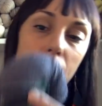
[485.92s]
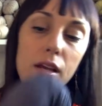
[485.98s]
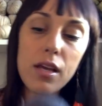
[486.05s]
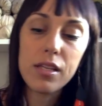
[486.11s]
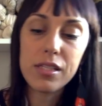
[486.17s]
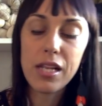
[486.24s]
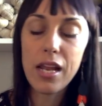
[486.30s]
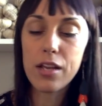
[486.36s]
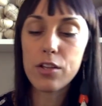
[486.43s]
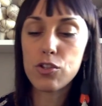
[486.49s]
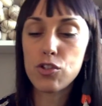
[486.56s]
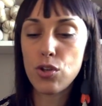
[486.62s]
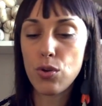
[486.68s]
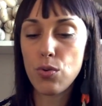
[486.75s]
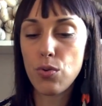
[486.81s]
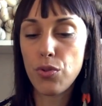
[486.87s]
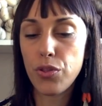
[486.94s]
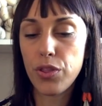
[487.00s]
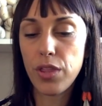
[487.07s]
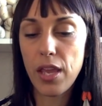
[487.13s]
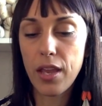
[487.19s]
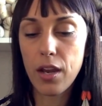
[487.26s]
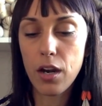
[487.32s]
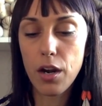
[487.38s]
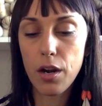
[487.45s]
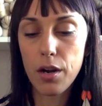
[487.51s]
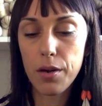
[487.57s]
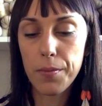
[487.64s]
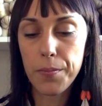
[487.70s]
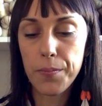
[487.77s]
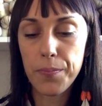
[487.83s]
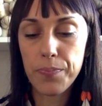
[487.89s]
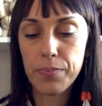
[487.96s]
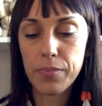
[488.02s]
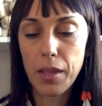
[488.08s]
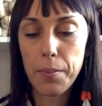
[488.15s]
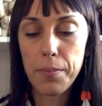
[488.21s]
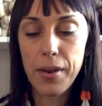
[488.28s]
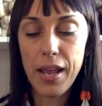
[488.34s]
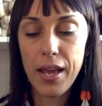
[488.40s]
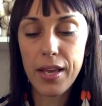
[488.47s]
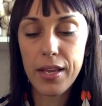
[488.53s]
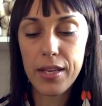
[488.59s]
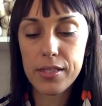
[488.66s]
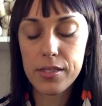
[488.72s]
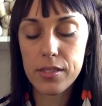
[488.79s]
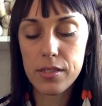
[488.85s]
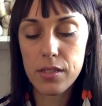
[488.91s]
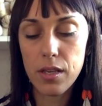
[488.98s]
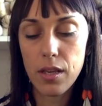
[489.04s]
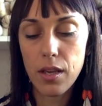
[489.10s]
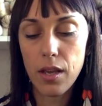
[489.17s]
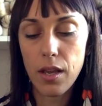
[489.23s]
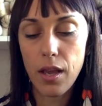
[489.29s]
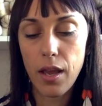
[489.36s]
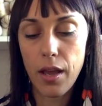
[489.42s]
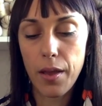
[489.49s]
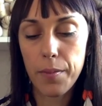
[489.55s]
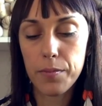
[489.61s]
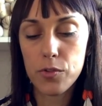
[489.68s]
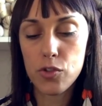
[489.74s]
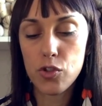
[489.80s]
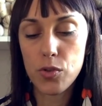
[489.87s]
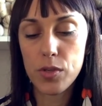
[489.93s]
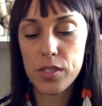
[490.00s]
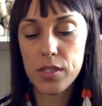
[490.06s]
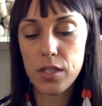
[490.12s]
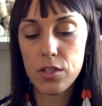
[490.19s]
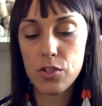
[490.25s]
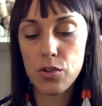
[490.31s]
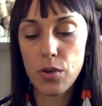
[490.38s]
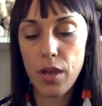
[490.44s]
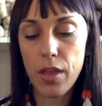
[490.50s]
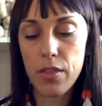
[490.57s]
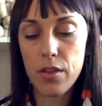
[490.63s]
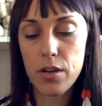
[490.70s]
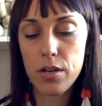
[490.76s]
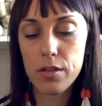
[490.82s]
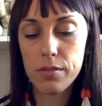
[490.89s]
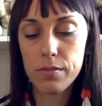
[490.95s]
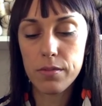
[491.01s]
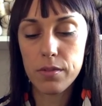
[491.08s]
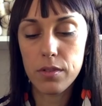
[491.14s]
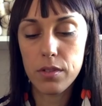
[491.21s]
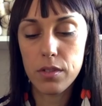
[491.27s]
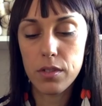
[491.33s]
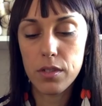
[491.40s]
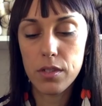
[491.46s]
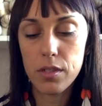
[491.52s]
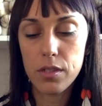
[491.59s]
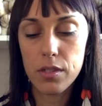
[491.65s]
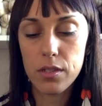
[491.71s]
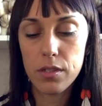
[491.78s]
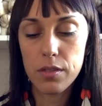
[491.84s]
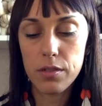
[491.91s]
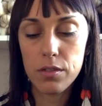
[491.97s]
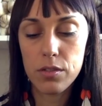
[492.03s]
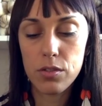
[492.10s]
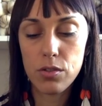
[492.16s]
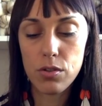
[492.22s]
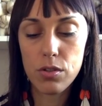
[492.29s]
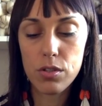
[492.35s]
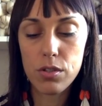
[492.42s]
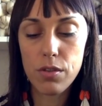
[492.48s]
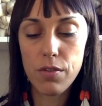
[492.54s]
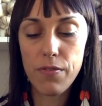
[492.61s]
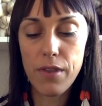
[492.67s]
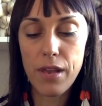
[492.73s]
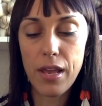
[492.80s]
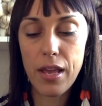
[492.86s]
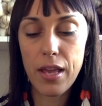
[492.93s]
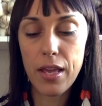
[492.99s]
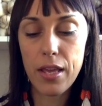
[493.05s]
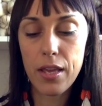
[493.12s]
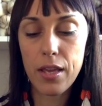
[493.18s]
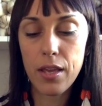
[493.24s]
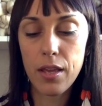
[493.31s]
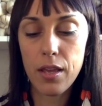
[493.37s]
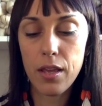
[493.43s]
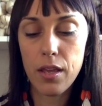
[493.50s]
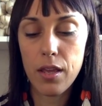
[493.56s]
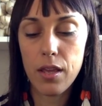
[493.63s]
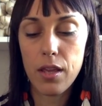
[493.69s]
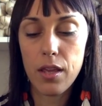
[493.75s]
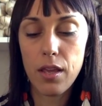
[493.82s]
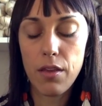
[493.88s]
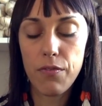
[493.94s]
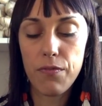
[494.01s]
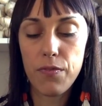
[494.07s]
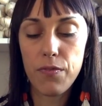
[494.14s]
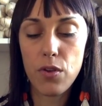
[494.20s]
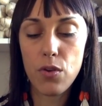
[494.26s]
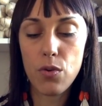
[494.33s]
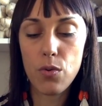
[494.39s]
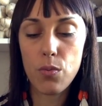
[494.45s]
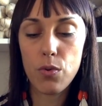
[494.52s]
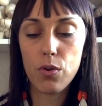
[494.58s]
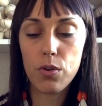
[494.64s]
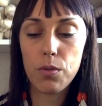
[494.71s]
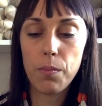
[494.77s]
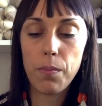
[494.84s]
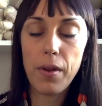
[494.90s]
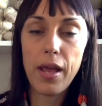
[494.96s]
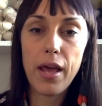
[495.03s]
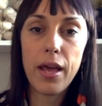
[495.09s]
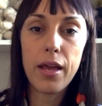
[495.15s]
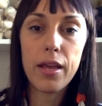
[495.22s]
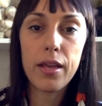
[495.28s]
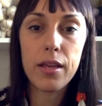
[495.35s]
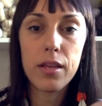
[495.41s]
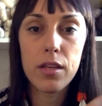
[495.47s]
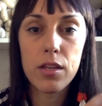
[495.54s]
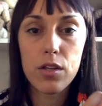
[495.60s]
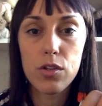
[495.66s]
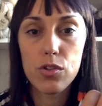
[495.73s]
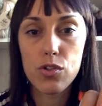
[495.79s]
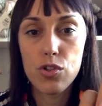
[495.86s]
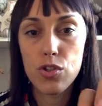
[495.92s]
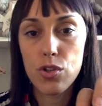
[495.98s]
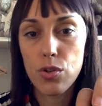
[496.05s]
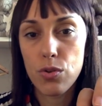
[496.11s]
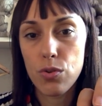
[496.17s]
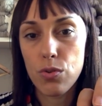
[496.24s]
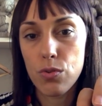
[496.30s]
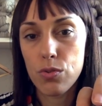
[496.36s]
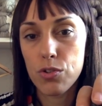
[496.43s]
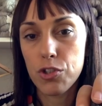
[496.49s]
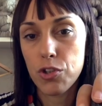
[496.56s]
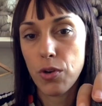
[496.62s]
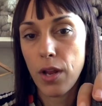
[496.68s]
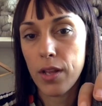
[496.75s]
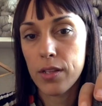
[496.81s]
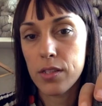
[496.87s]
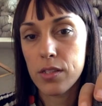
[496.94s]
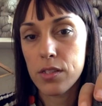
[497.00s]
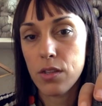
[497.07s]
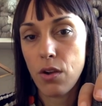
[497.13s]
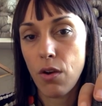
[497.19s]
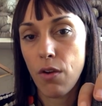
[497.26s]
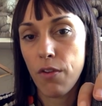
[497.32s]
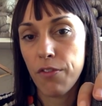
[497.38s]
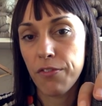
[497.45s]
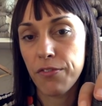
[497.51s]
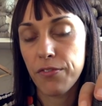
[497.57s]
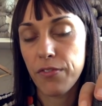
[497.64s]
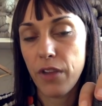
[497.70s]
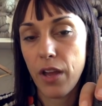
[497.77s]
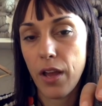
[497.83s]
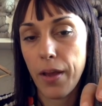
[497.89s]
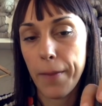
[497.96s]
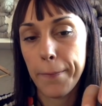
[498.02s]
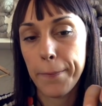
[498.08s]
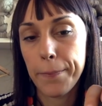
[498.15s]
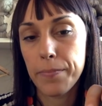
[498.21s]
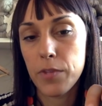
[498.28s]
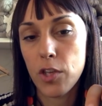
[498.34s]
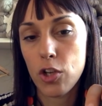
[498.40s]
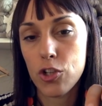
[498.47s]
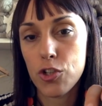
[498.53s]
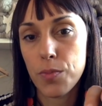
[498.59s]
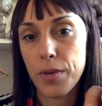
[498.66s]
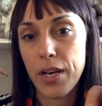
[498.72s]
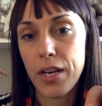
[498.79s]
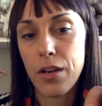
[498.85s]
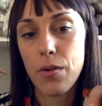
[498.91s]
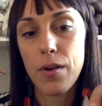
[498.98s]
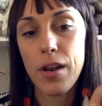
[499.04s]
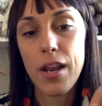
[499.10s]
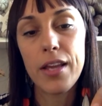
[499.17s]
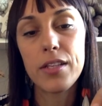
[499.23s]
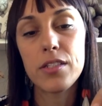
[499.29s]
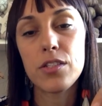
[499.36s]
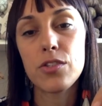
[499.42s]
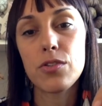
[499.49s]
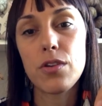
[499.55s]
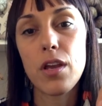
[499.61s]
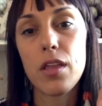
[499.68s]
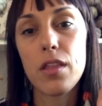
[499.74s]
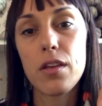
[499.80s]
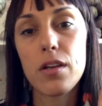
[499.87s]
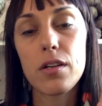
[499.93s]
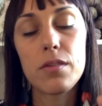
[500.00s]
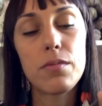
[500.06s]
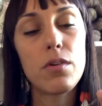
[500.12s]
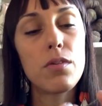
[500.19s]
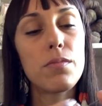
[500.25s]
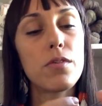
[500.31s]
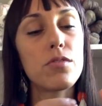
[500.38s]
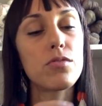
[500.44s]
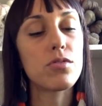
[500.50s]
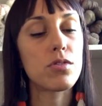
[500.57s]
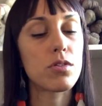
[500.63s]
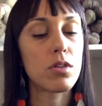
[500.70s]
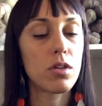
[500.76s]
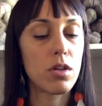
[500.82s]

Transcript: It's like 2 thicker plies twisted together, sort of like if you would ply 2 strands of Tosh Merino light together almost,